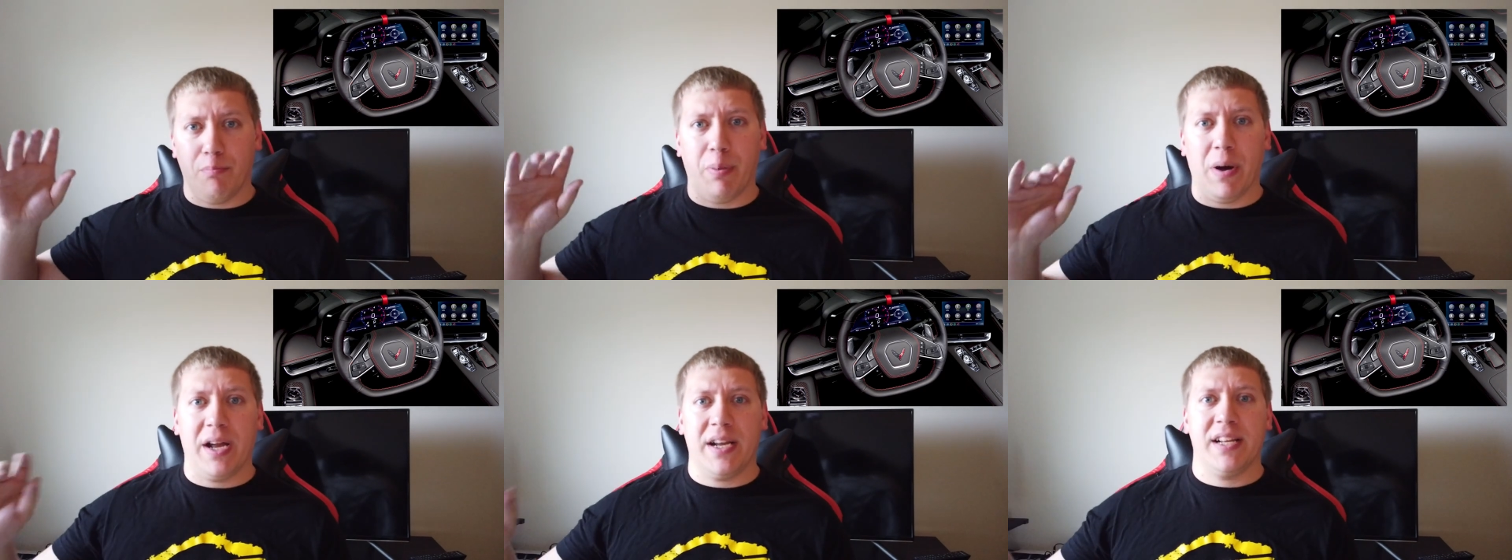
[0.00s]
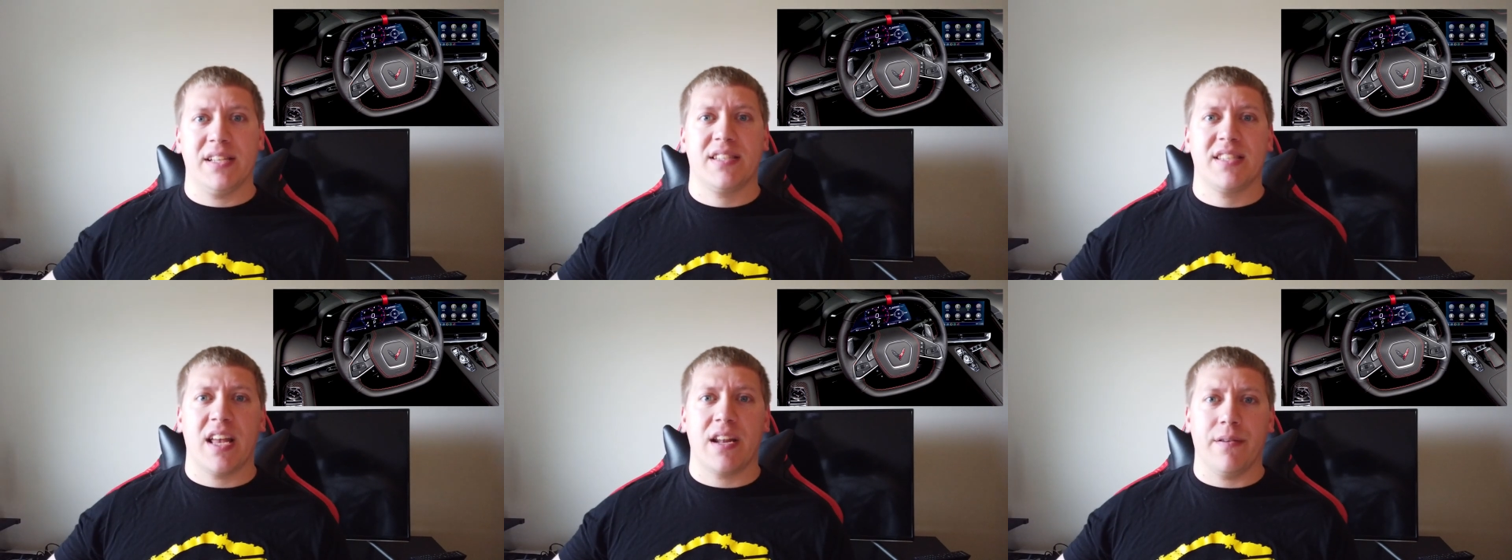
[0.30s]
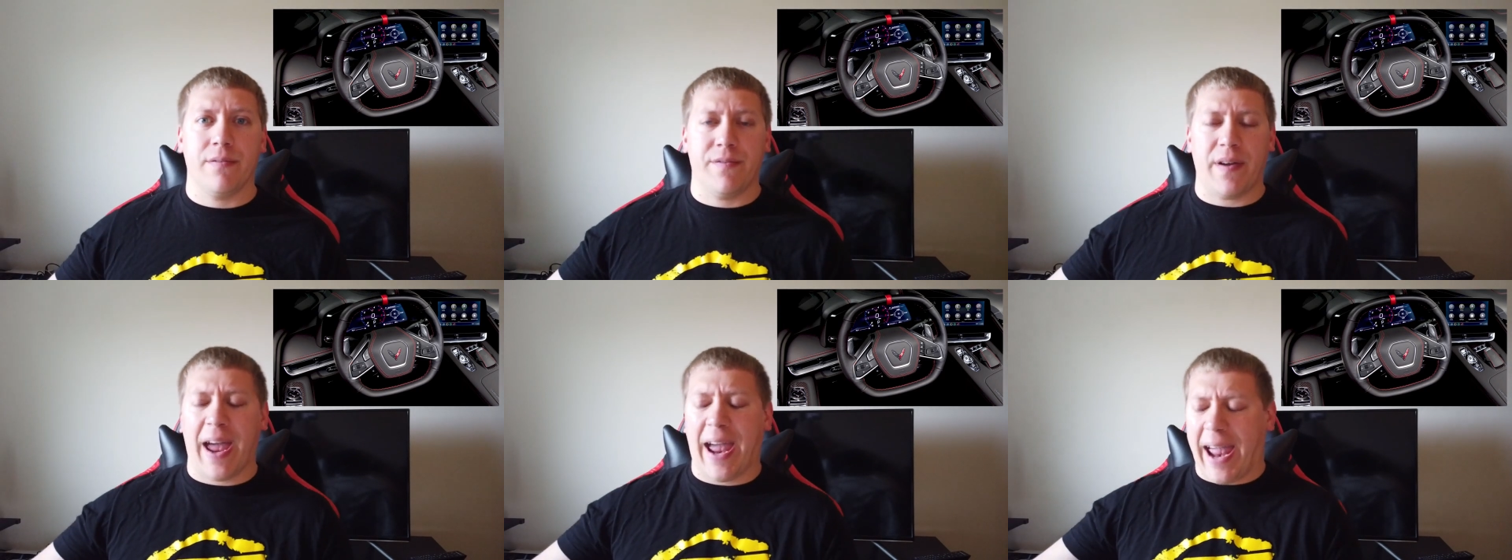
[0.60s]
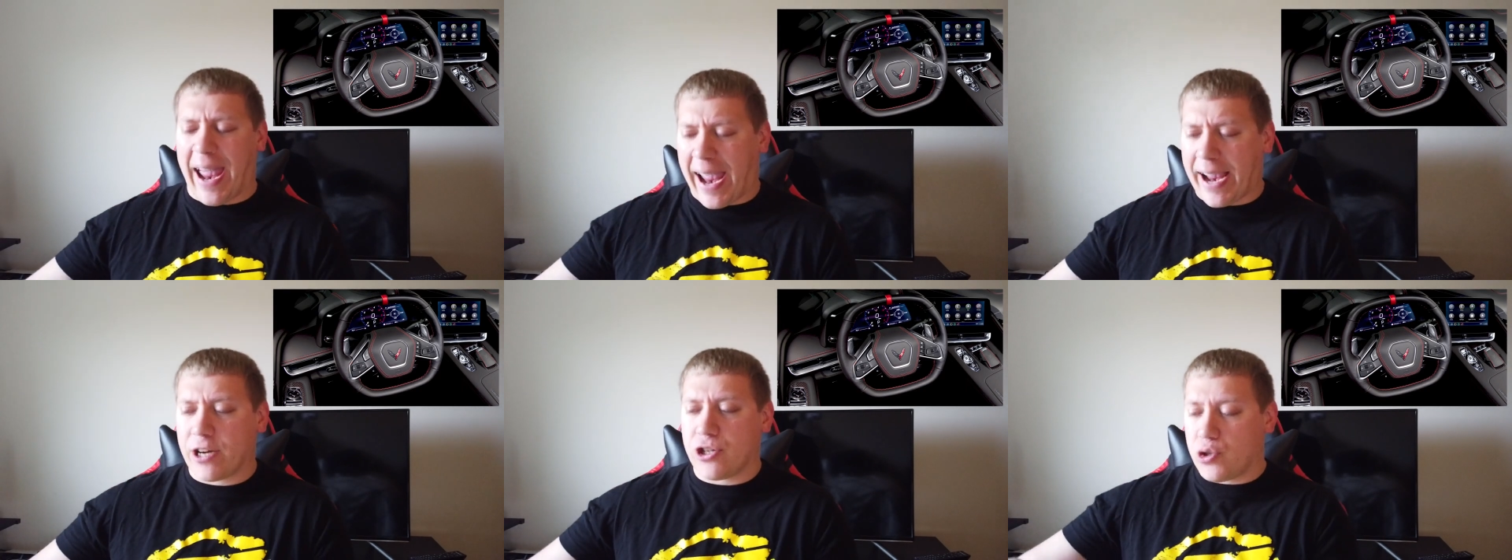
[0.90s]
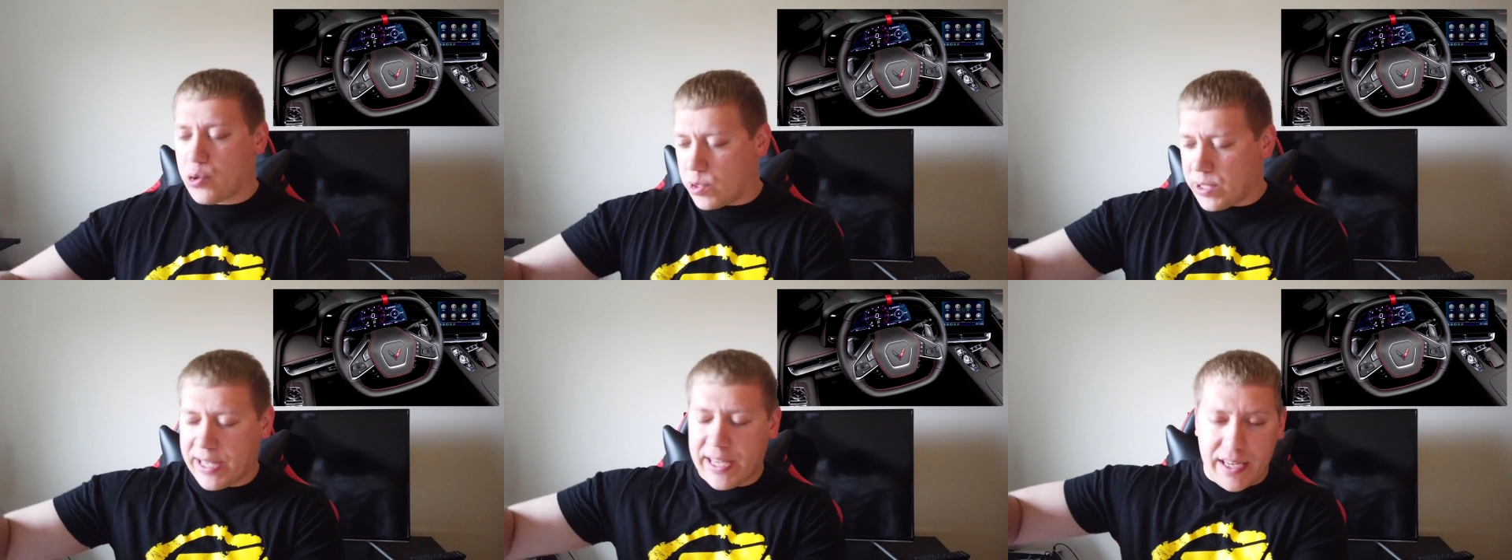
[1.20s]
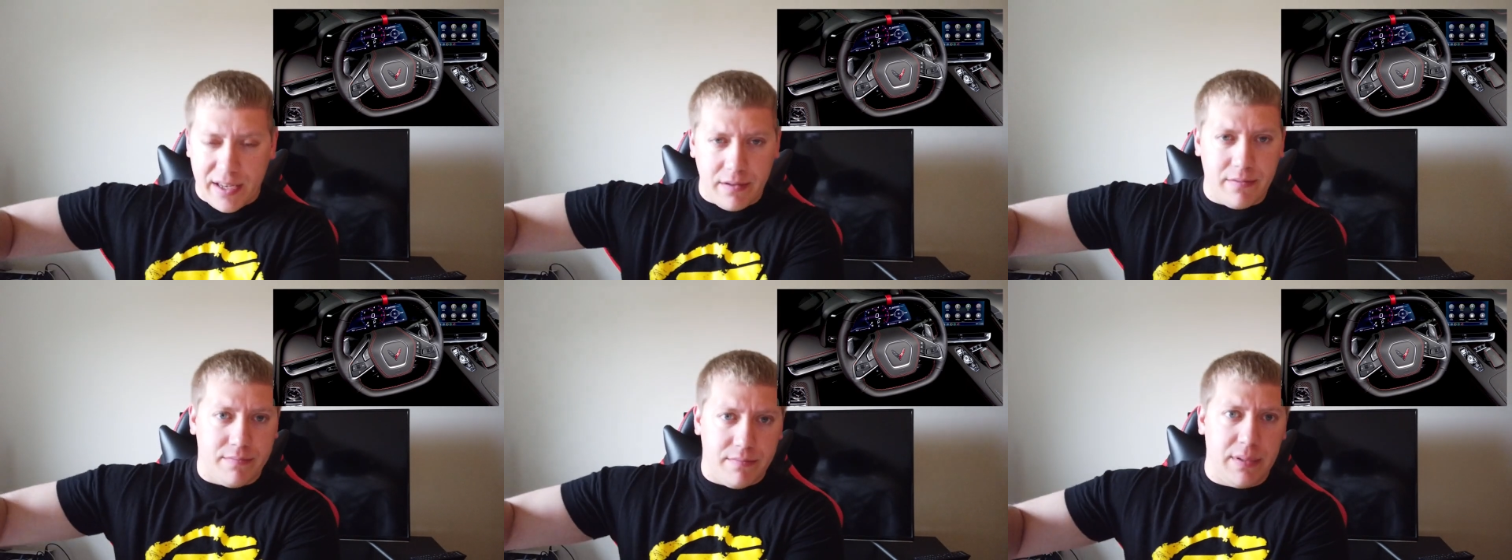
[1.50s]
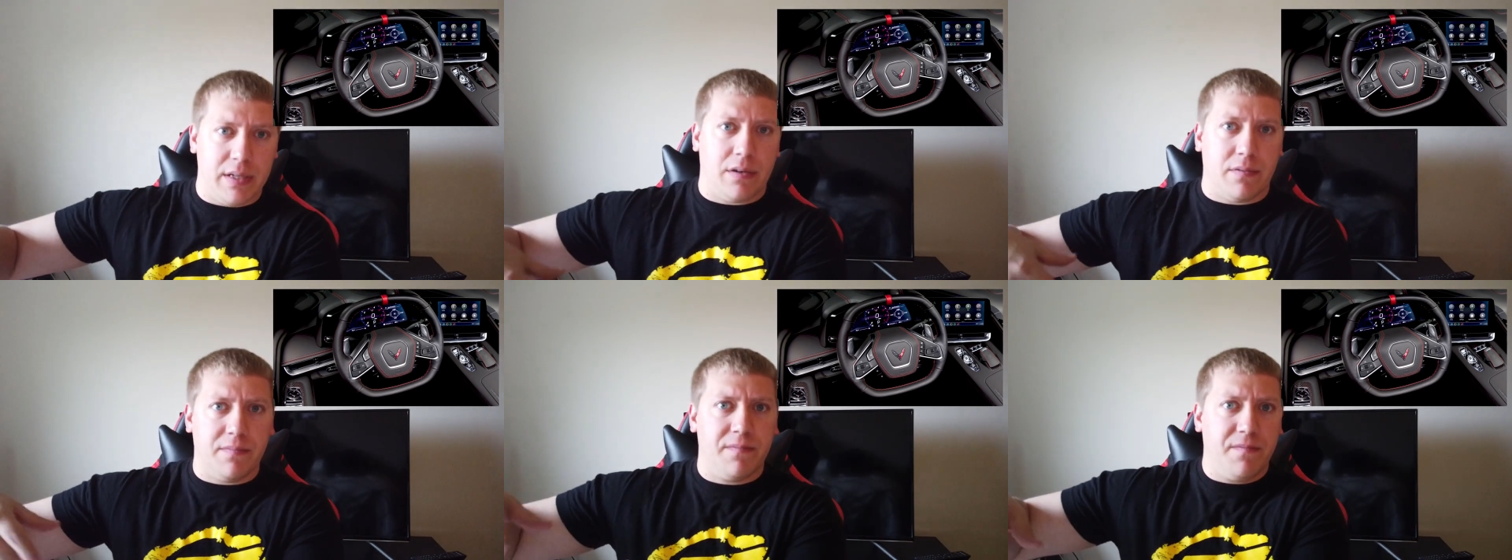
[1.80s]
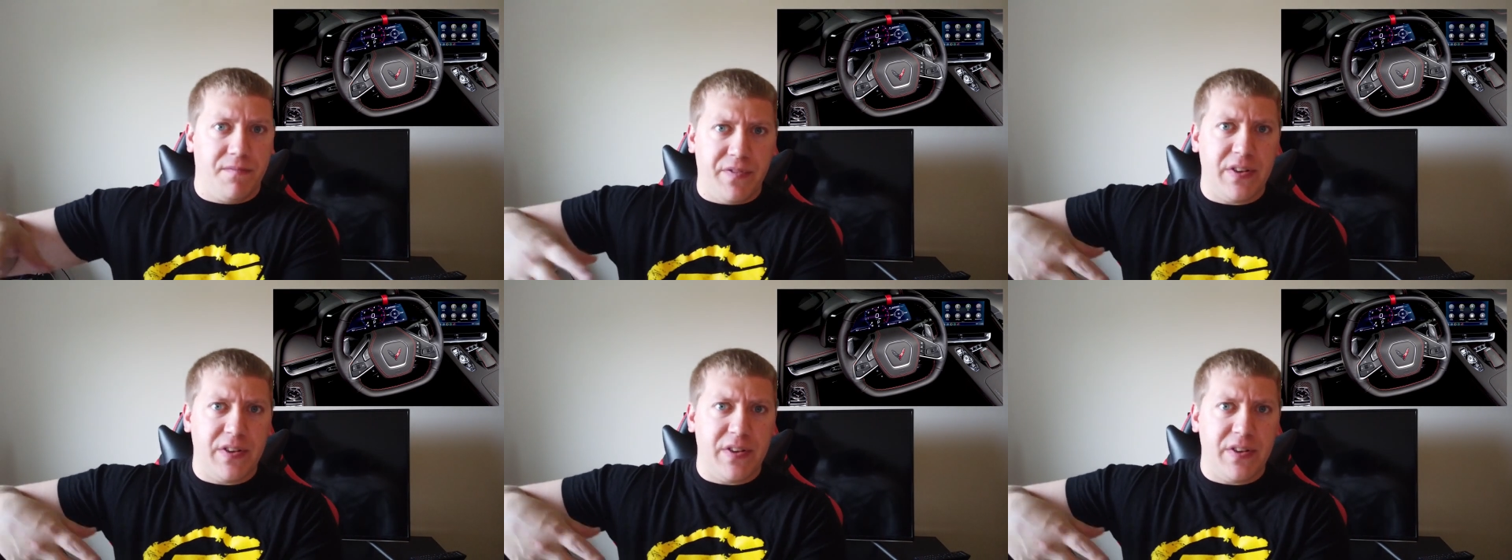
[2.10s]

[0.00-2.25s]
But instead of actually, you know,